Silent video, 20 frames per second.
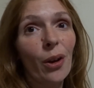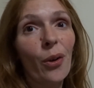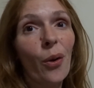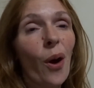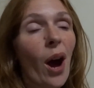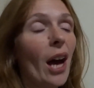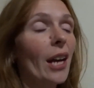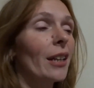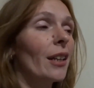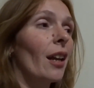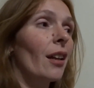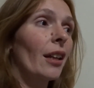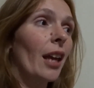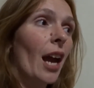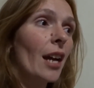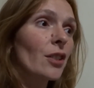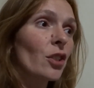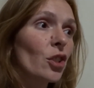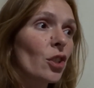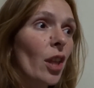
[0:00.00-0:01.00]
go on and I'll
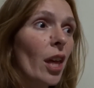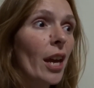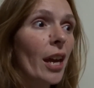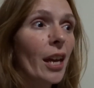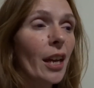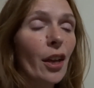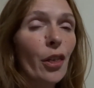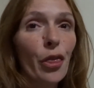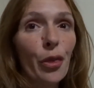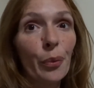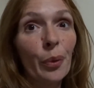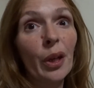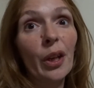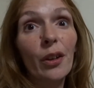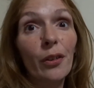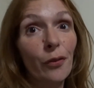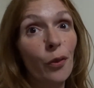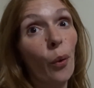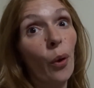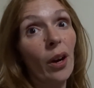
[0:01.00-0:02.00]
catch like three
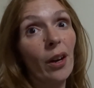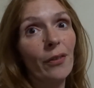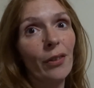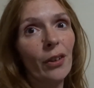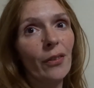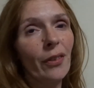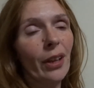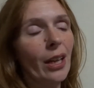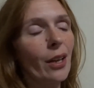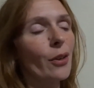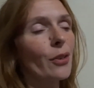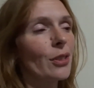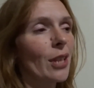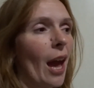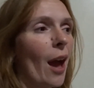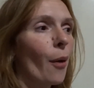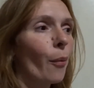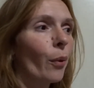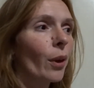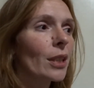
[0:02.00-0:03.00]
or four of her videos
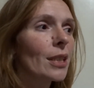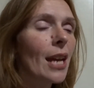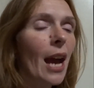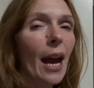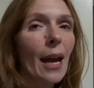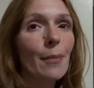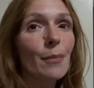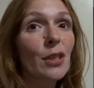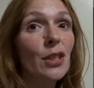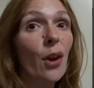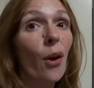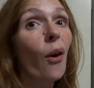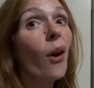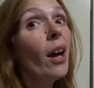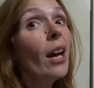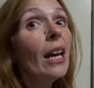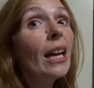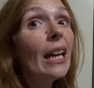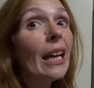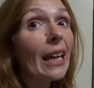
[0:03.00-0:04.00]
at one time so
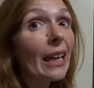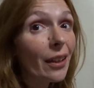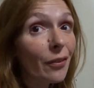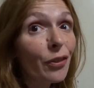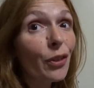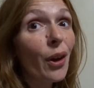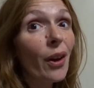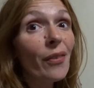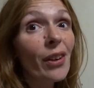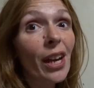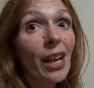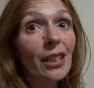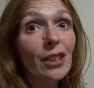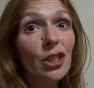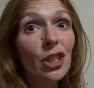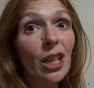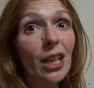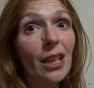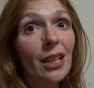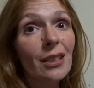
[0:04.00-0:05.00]
if you haven't had a
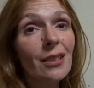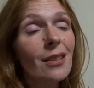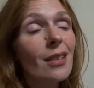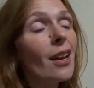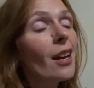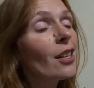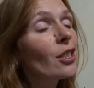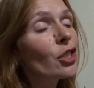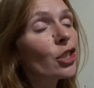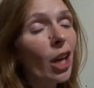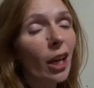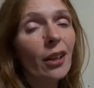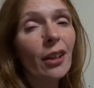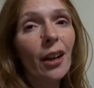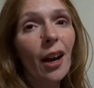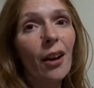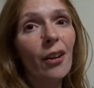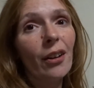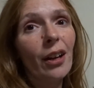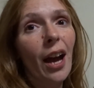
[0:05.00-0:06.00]
chance check her
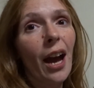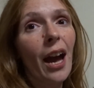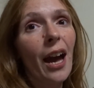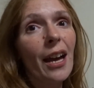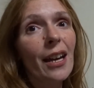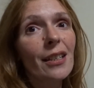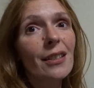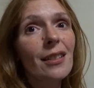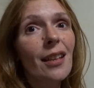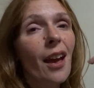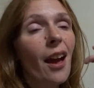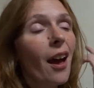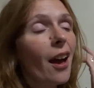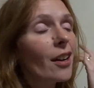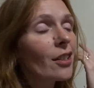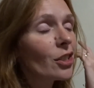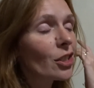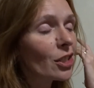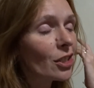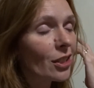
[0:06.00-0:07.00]
out guys
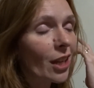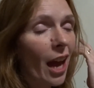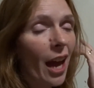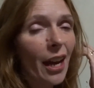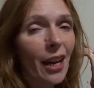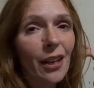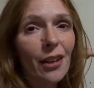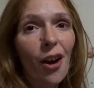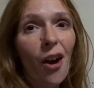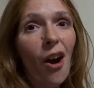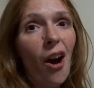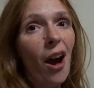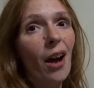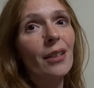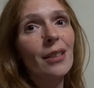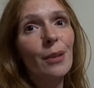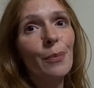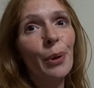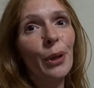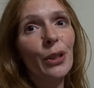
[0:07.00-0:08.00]
She's got an
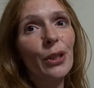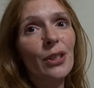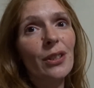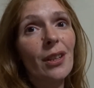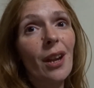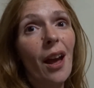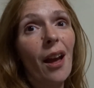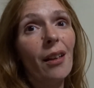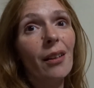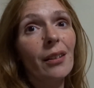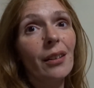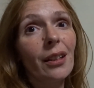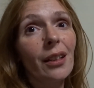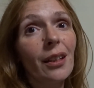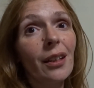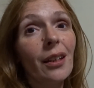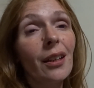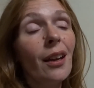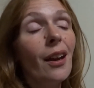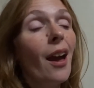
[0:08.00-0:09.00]
awesome
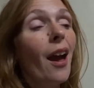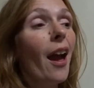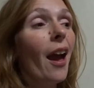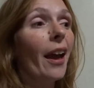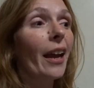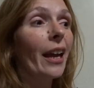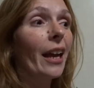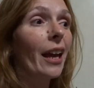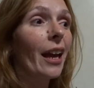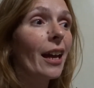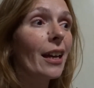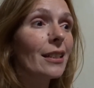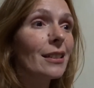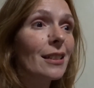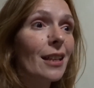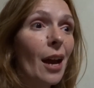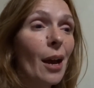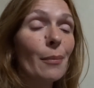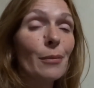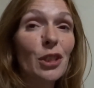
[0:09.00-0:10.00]
personality and
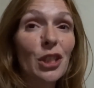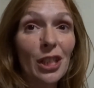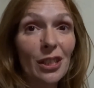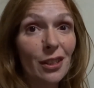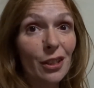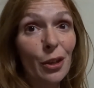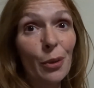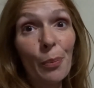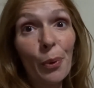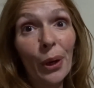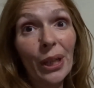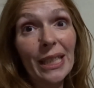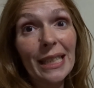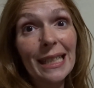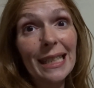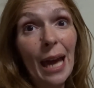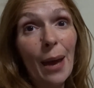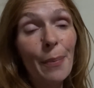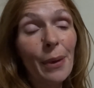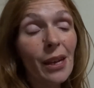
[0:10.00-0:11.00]
um, she has a little boy
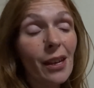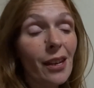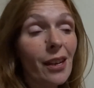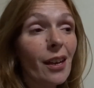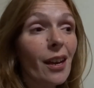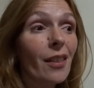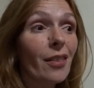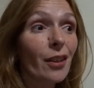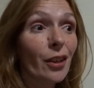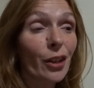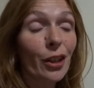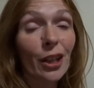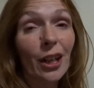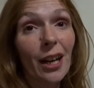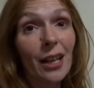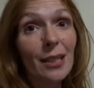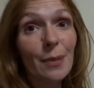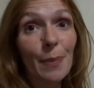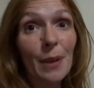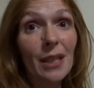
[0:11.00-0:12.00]
Sebi and then her
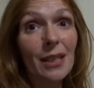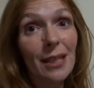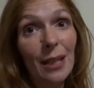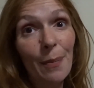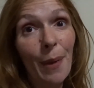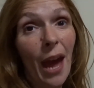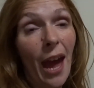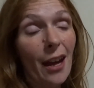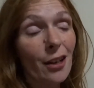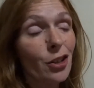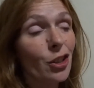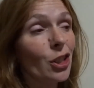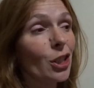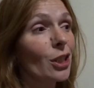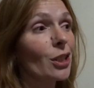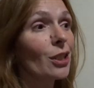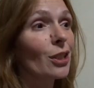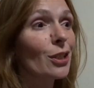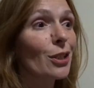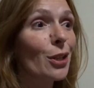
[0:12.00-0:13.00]
husband
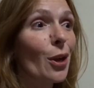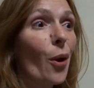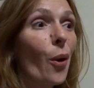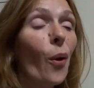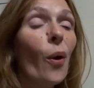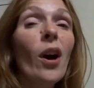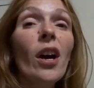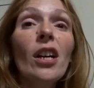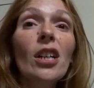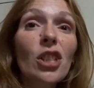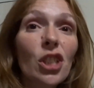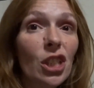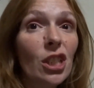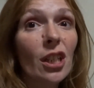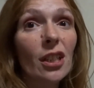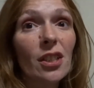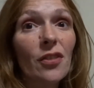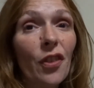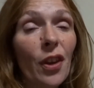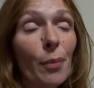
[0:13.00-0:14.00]
Sebastian. So she
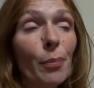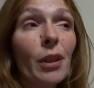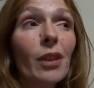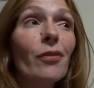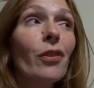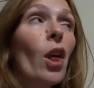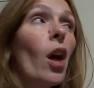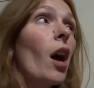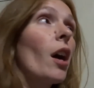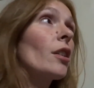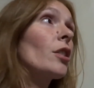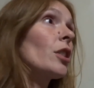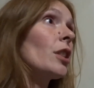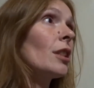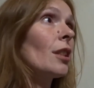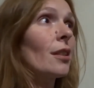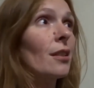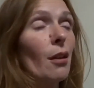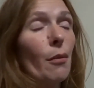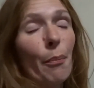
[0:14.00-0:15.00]
does family vlogs, she
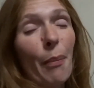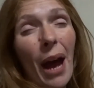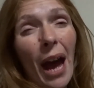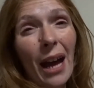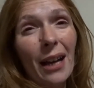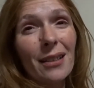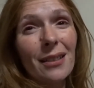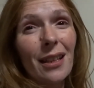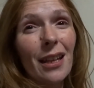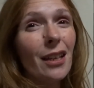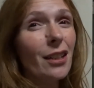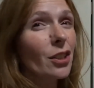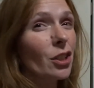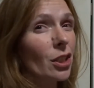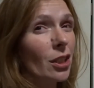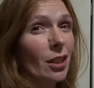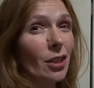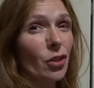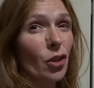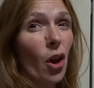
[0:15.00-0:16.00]
does unboxing,
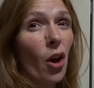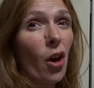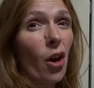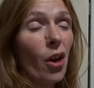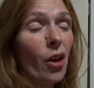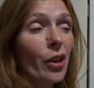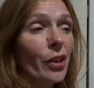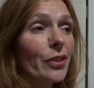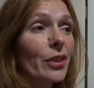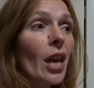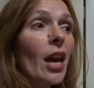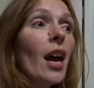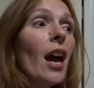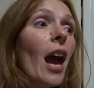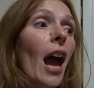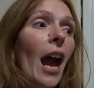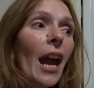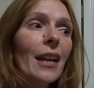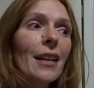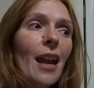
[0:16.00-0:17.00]
she does hauls,
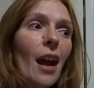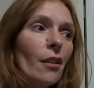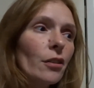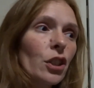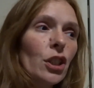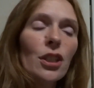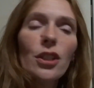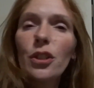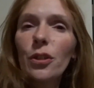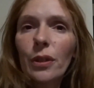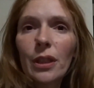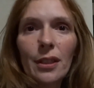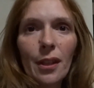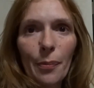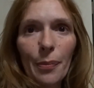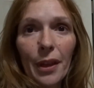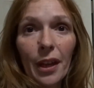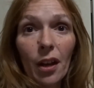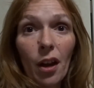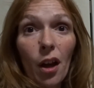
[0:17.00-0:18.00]
and now she's doing
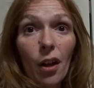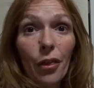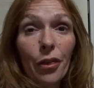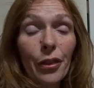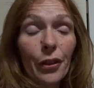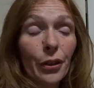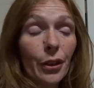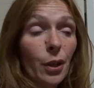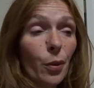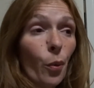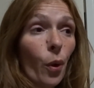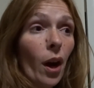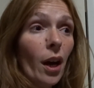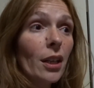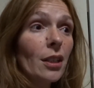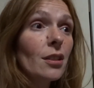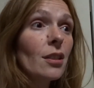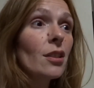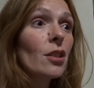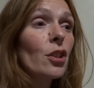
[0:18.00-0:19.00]
something called
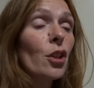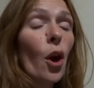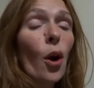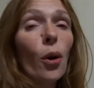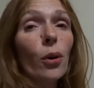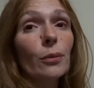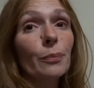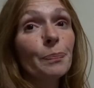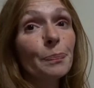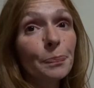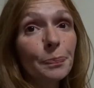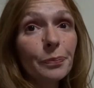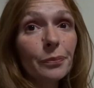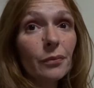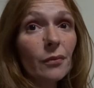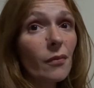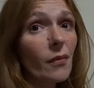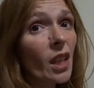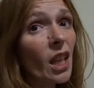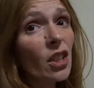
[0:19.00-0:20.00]
31. So
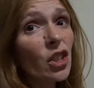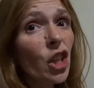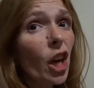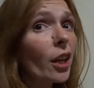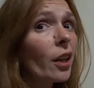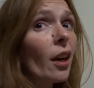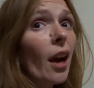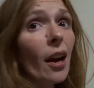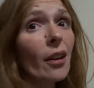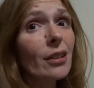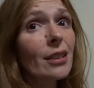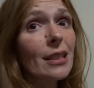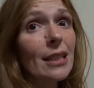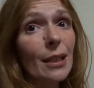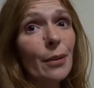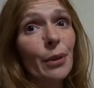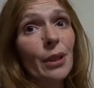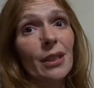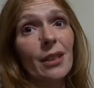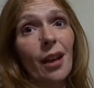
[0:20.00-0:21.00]
check her out and
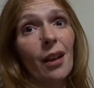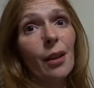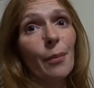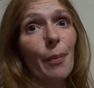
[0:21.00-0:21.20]
see what it's all